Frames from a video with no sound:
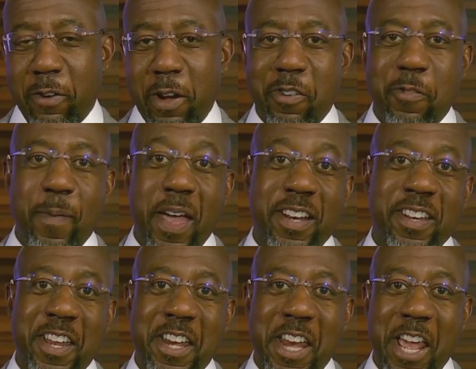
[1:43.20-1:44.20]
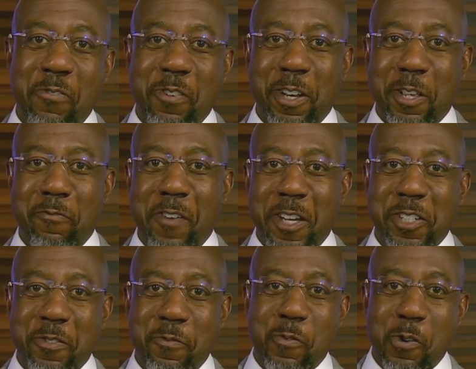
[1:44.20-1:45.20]
great respect and, and really
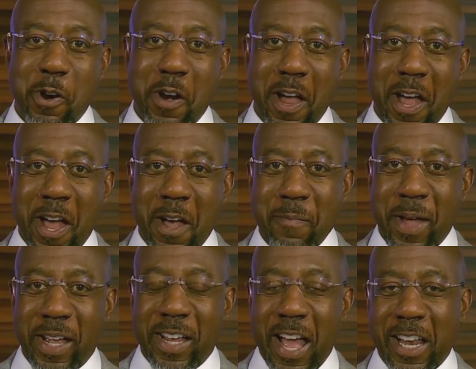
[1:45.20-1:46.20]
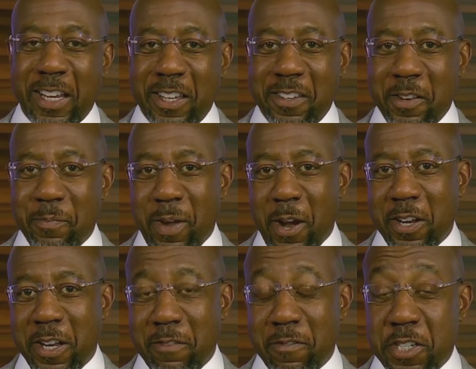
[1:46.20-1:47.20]
affection for uh, my colleagues in
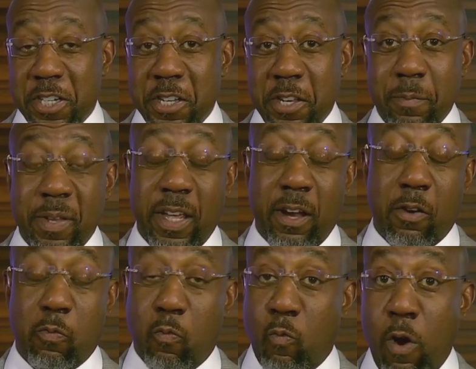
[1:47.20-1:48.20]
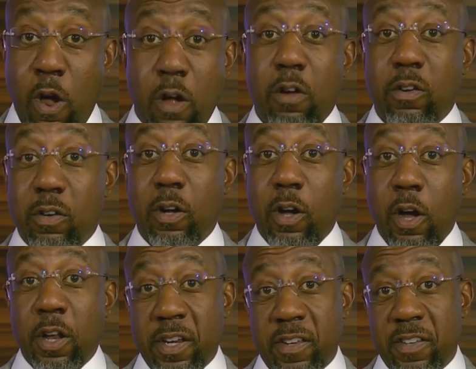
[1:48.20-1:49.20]
Maryland and Virginia, but they are wrong
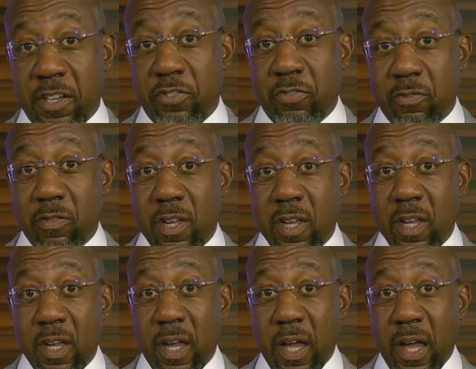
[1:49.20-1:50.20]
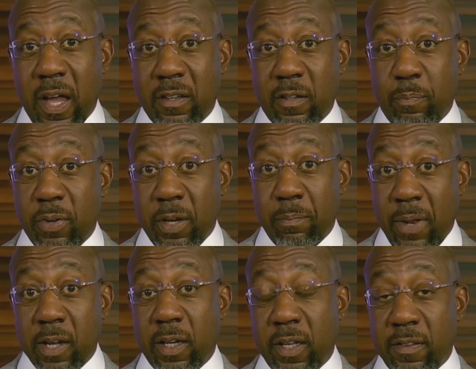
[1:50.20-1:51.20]
on this issue, uh, to put it
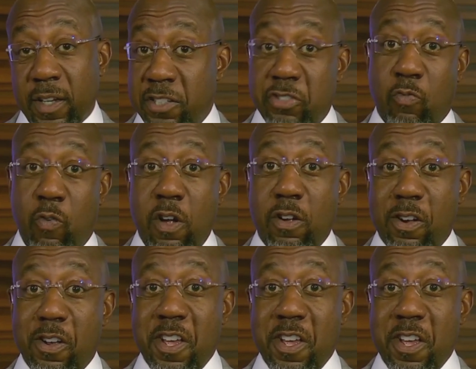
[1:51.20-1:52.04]
bluntly. They're just wrong.